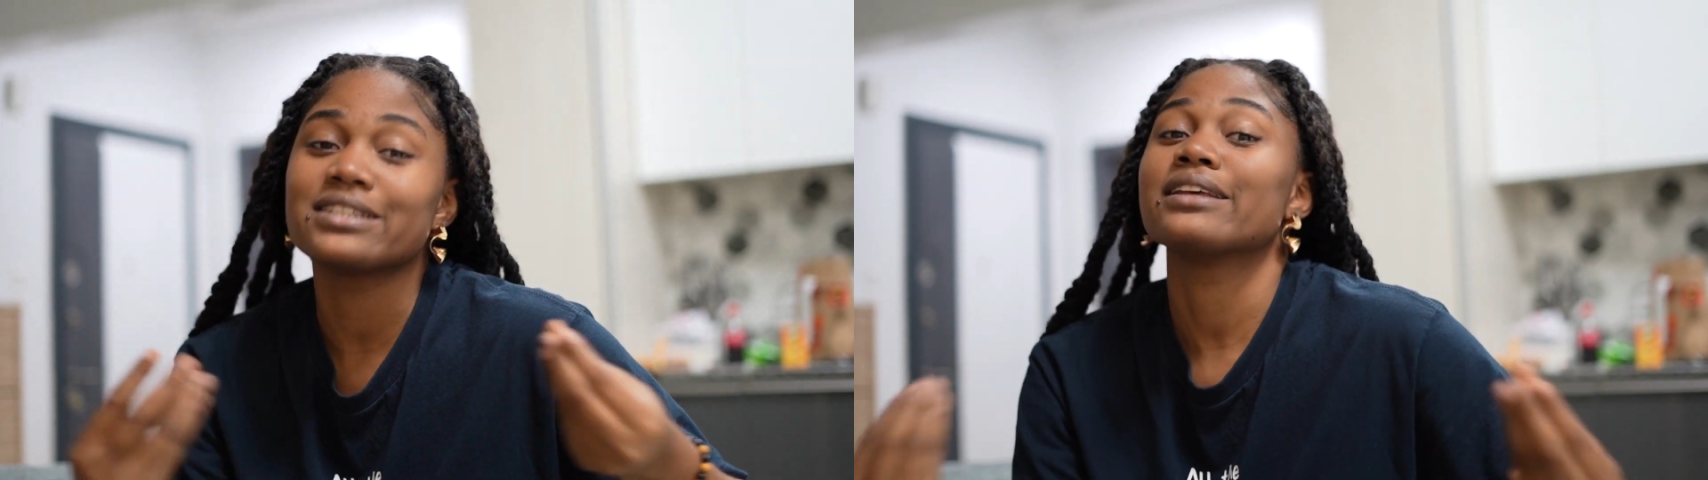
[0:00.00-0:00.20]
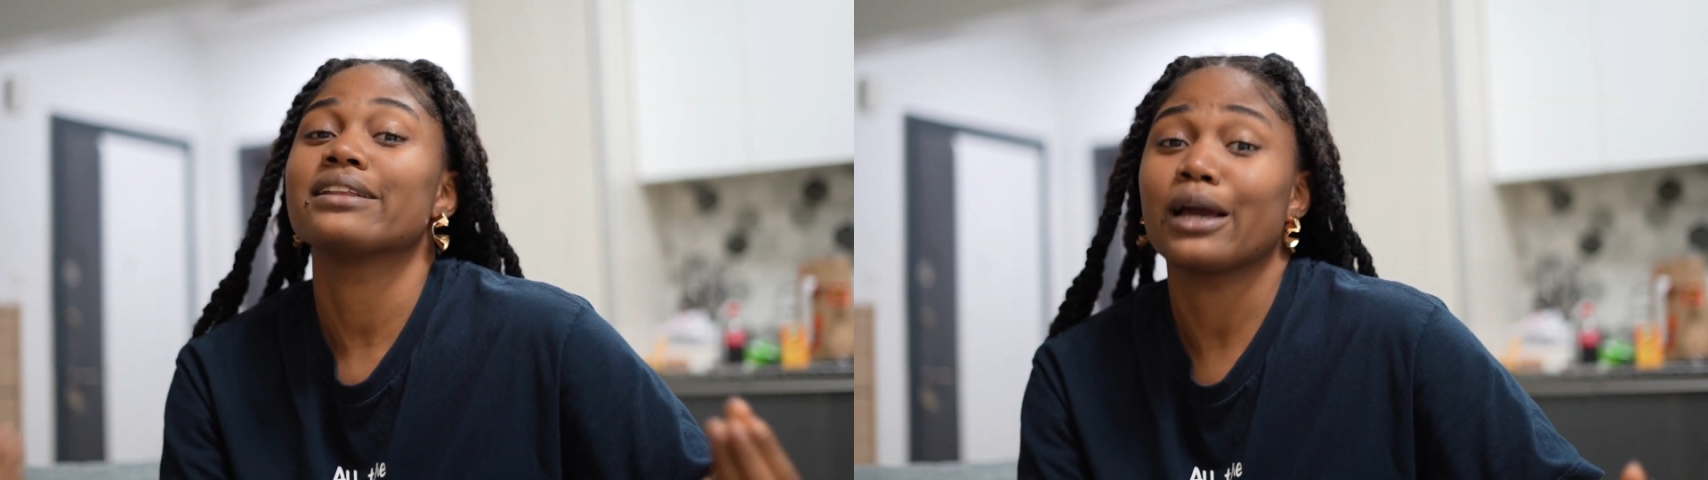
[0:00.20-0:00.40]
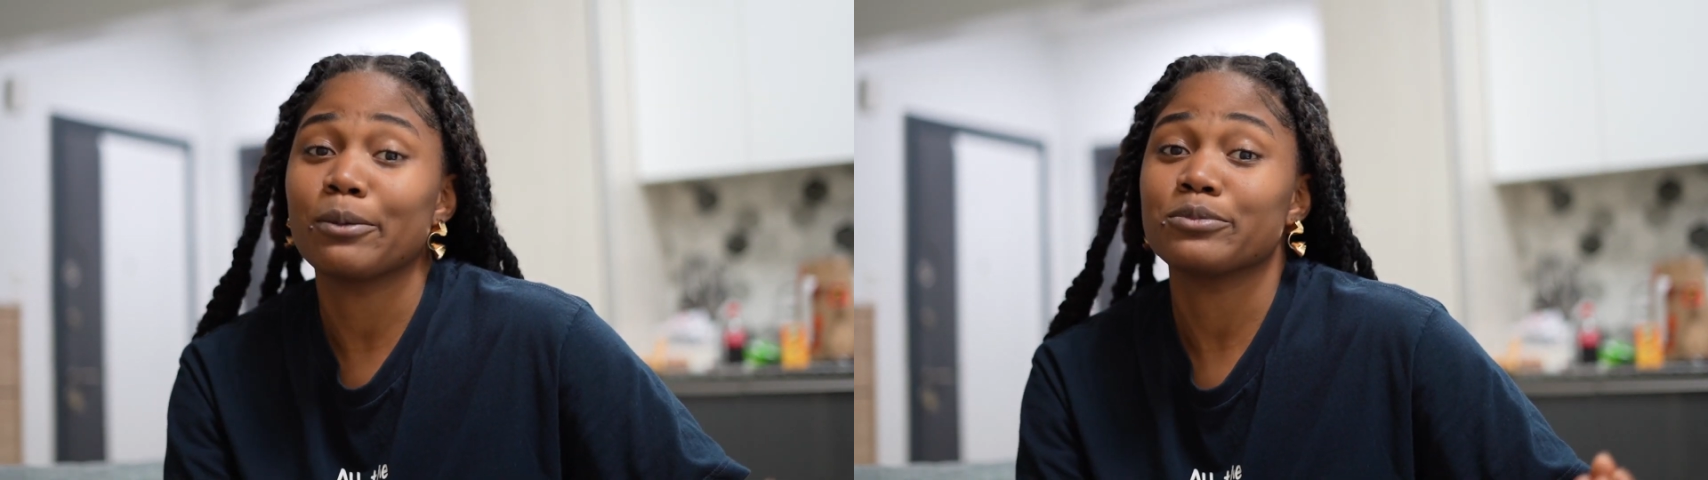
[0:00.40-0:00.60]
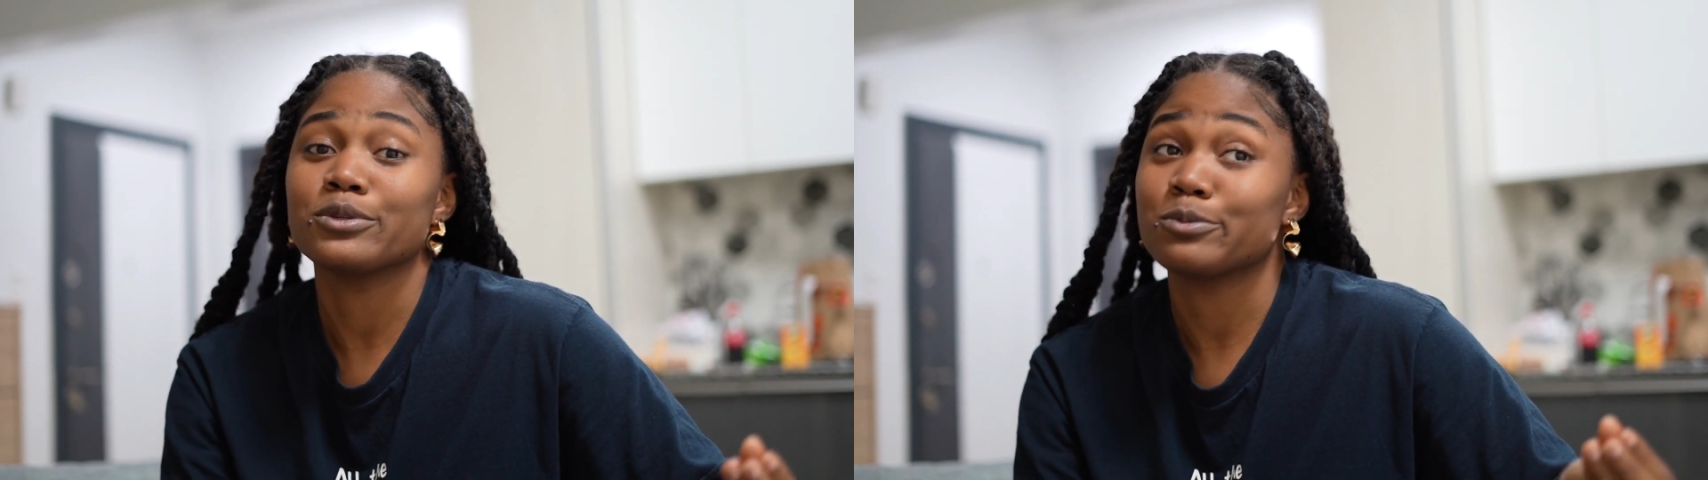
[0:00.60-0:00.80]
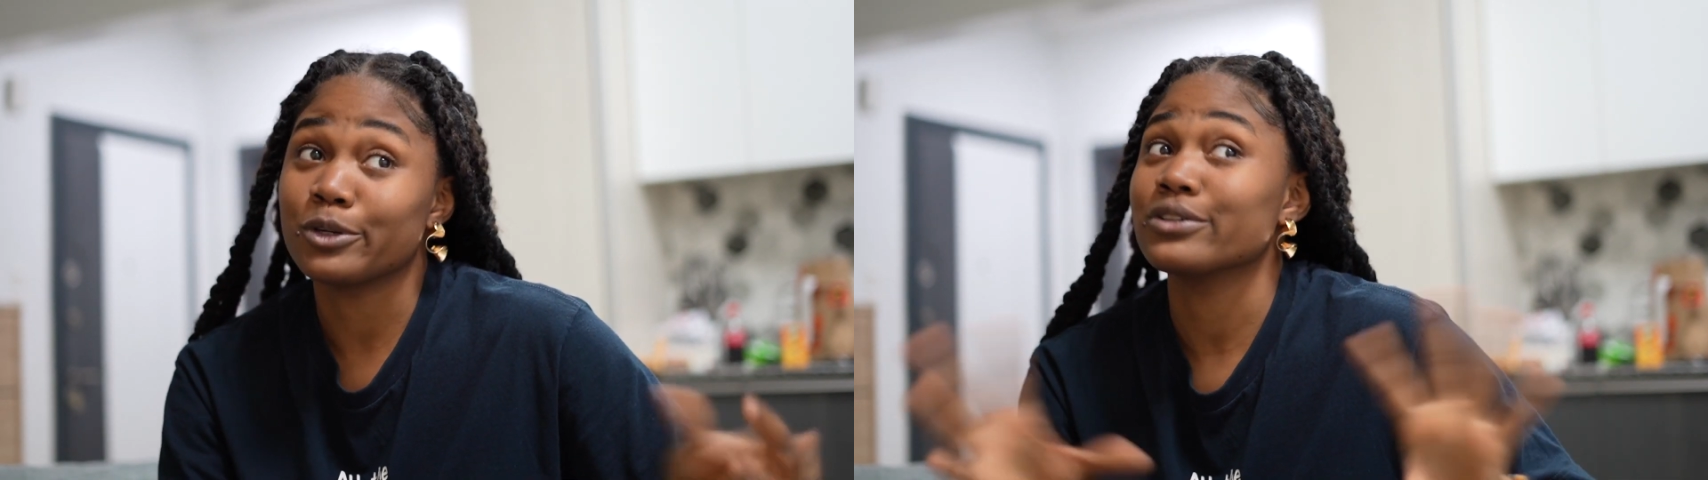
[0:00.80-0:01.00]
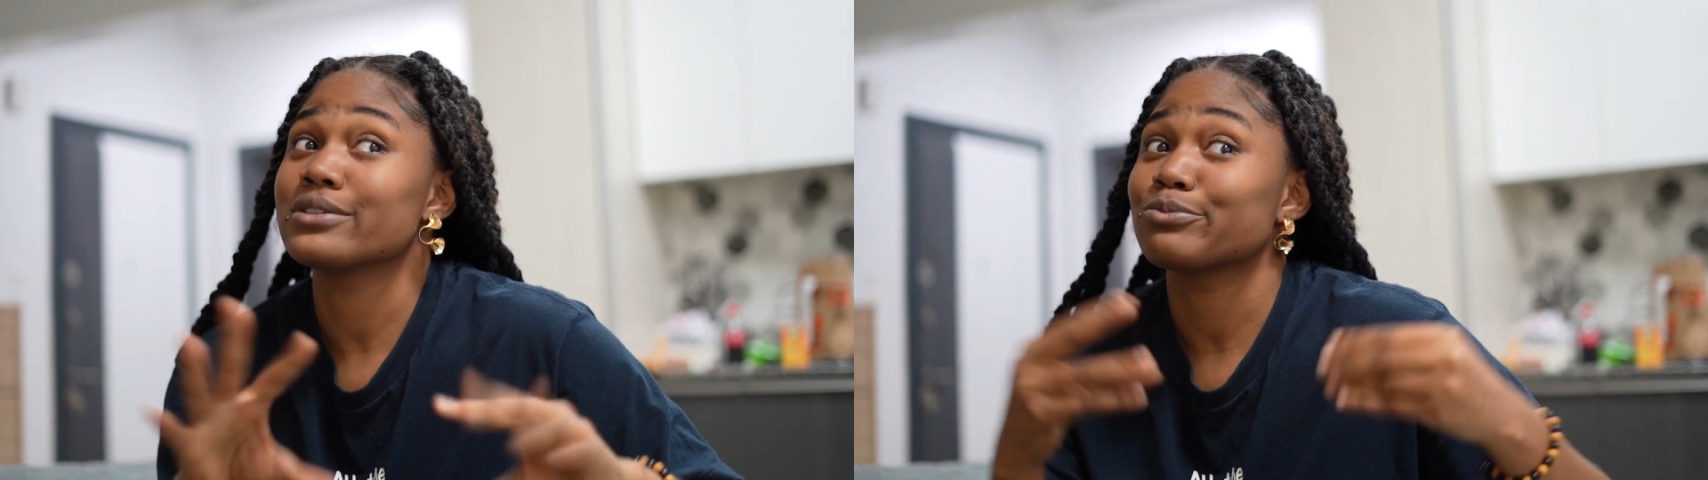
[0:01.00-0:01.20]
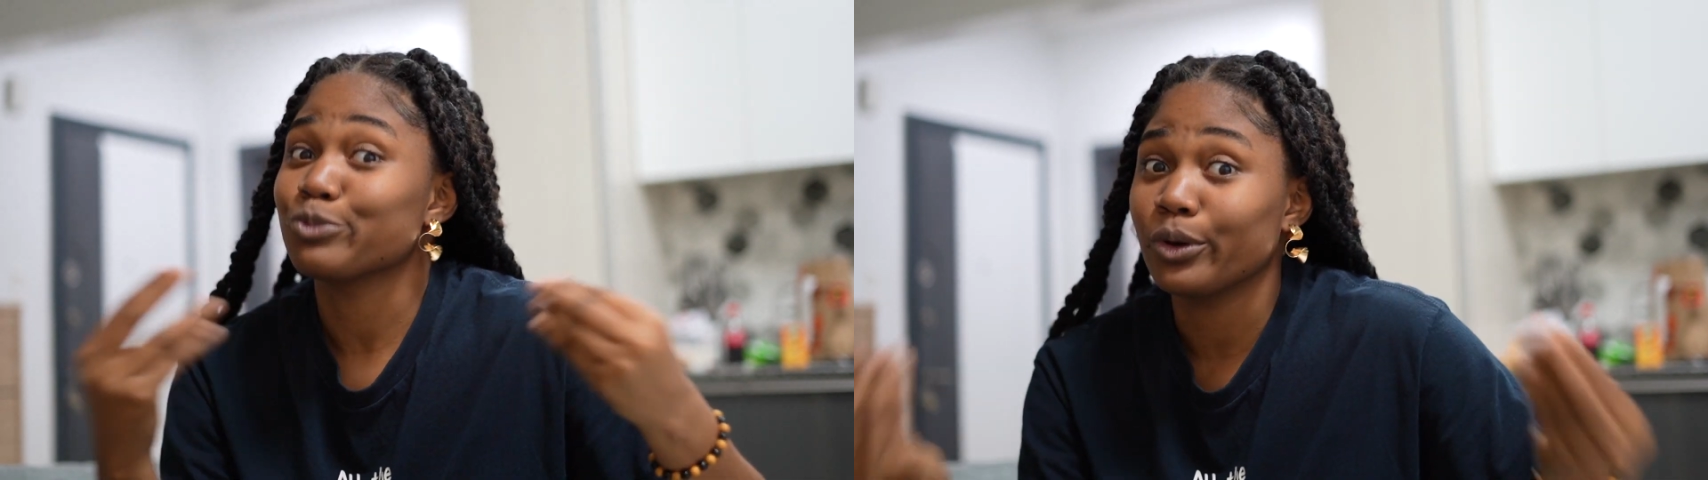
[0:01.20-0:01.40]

anything happens, because